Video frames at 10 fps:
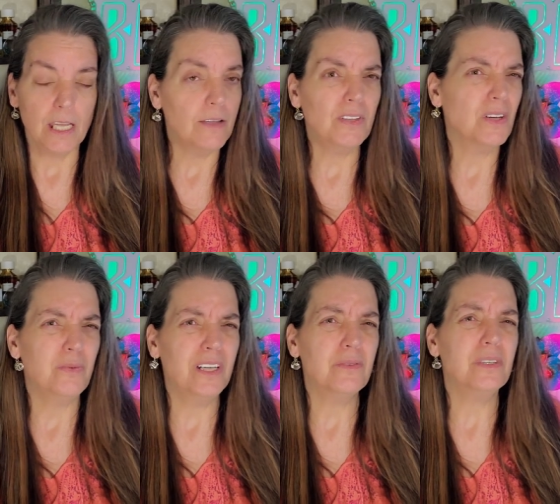Even though
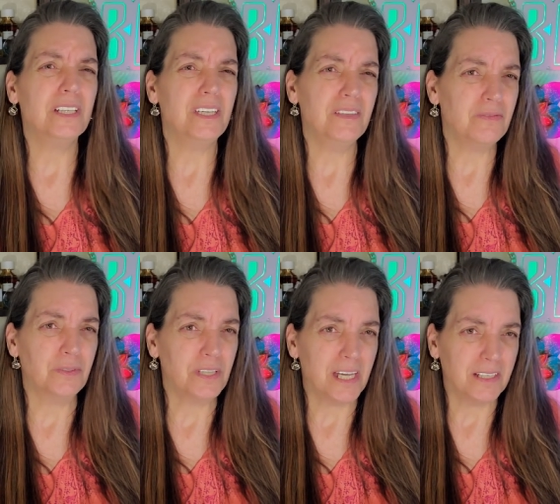we don't really eat
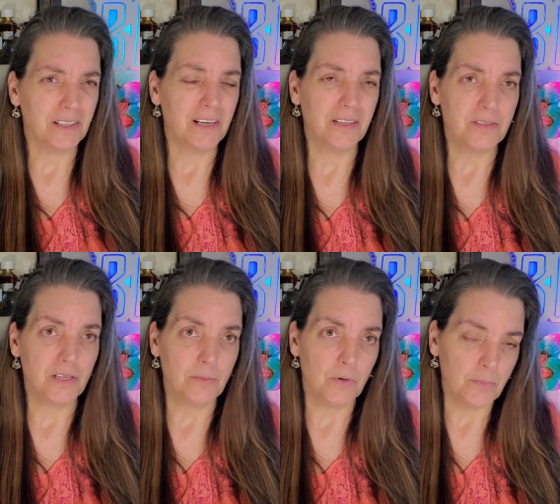fruitcake at our house
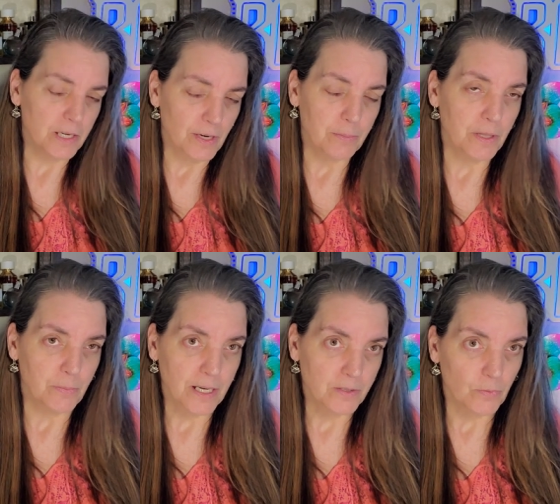anymore, my
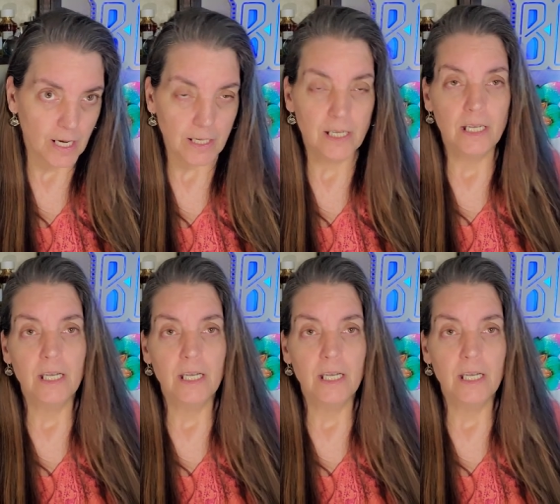grandmother passed away.